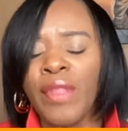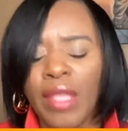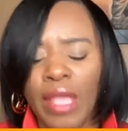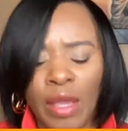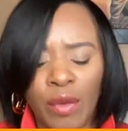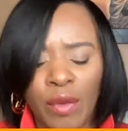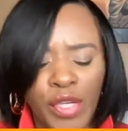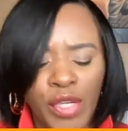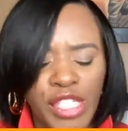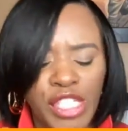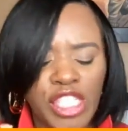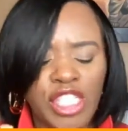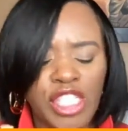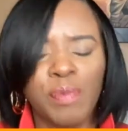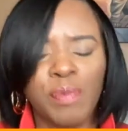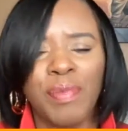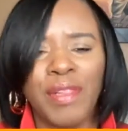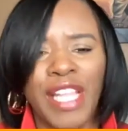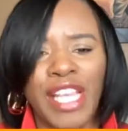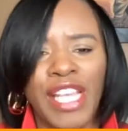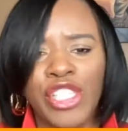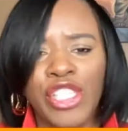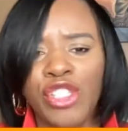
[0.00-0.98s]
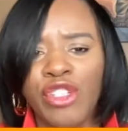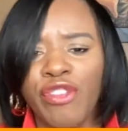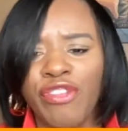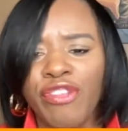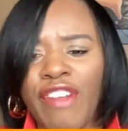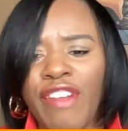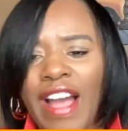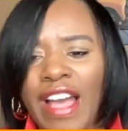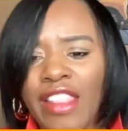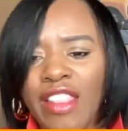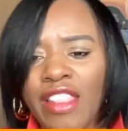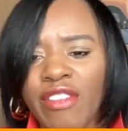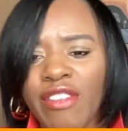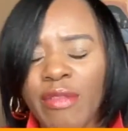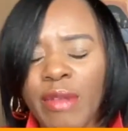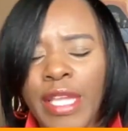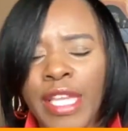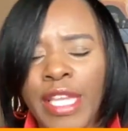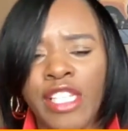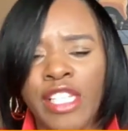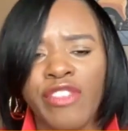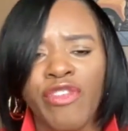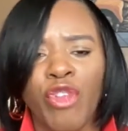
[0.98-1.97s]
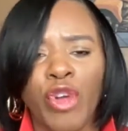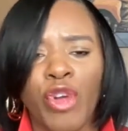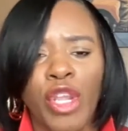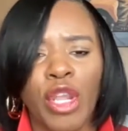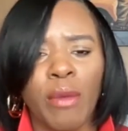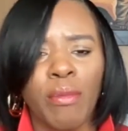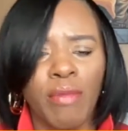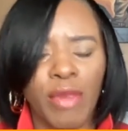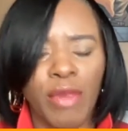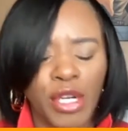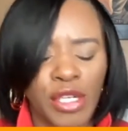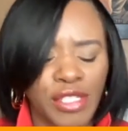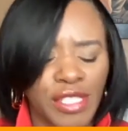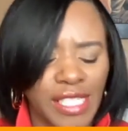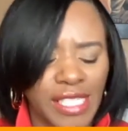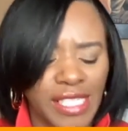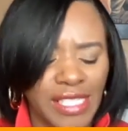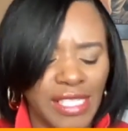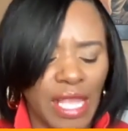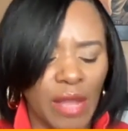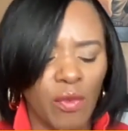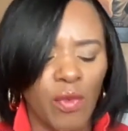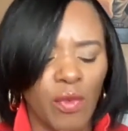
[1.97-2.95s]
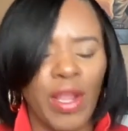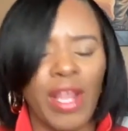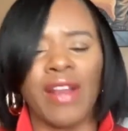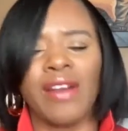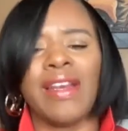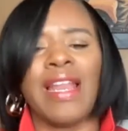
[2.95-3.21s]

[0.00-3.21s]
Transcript: And we just bless you, Father. It is for your mercies that we are